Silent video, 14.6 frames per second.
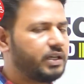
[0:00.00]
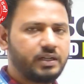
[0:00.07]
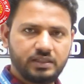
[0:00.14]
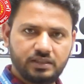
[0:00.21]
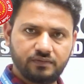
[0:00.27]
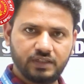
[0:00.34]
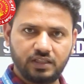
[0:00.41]
it
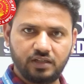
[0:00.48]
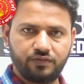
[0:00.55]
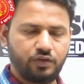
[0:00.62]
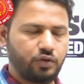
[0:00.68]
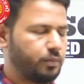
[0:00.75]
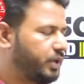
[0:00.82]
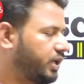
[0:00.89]
is a weather
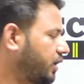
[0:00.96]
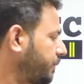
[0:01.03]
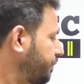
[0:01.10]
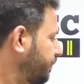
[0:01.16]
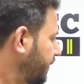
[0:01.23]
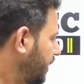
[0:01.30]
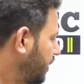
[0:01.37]
phenomena
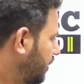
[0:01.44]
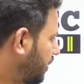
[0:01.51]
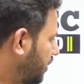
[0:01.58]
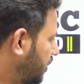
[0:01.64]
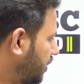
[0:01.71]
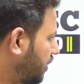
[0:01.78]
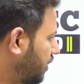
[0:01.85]

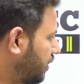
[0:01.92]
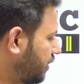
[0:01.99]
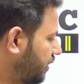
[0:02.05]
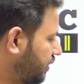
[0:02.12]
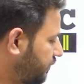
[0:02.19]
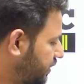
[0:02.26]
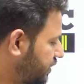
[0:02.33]

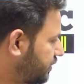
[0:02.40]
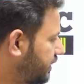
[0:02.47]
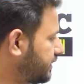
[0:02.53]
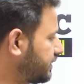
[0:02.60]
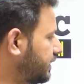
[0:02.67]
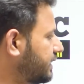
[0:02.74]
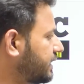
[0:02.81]
in which there
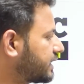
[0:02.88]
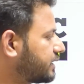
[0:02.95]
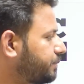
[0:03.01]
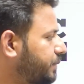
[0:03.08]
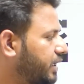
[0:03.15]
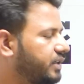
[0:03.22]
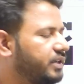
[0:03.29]
is
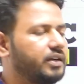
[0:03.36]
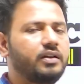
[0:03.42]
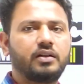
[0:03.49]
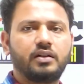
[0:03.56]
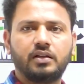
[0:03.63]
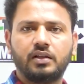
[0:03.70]
unexpected